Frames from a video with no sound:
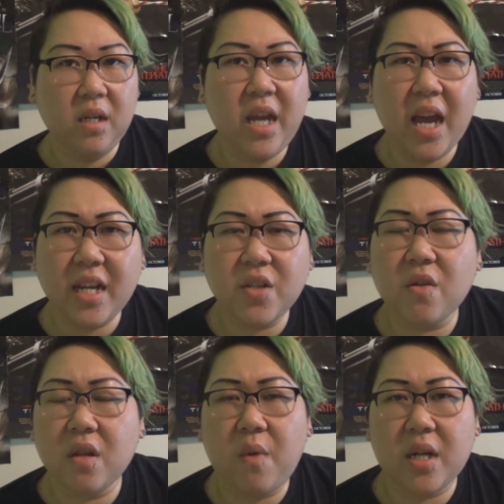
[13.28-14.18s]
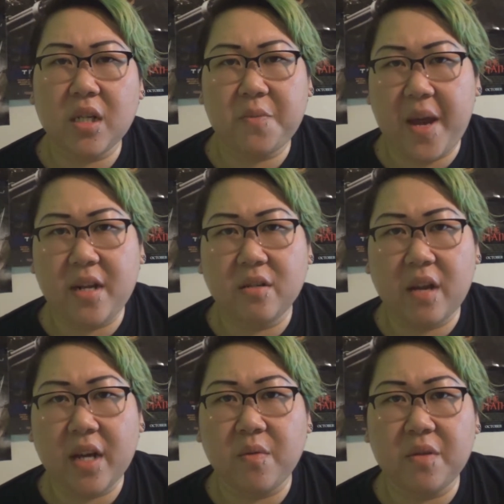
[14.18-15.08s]
yeah, I could totally watch a Spanish
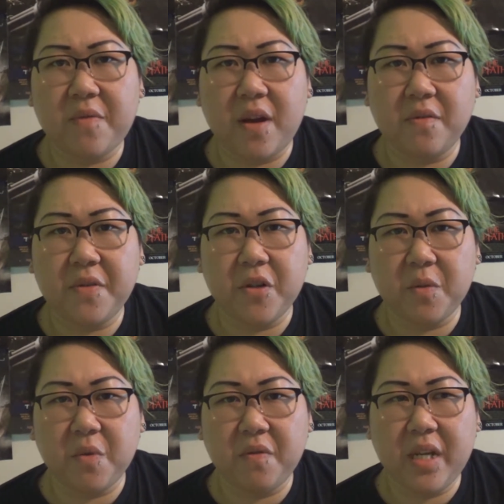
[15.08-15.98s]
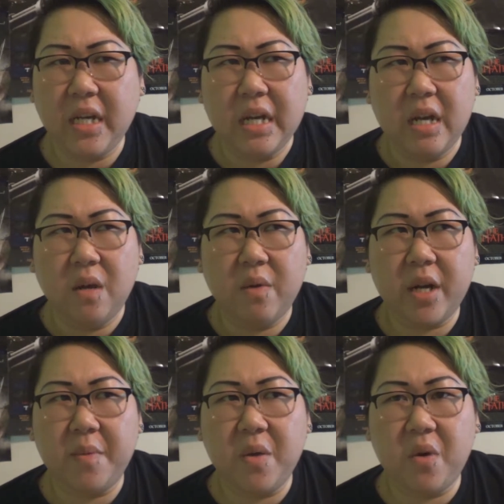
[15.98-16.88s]
language found footage movie.
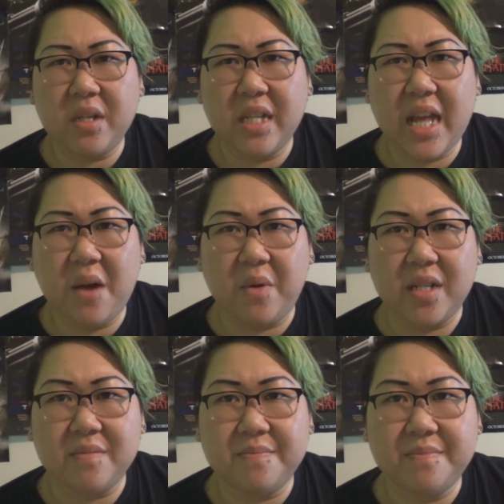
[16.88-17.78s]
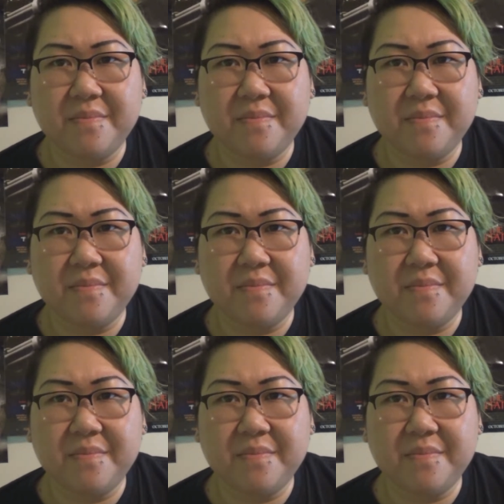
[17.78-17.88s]
What could be worse than that one?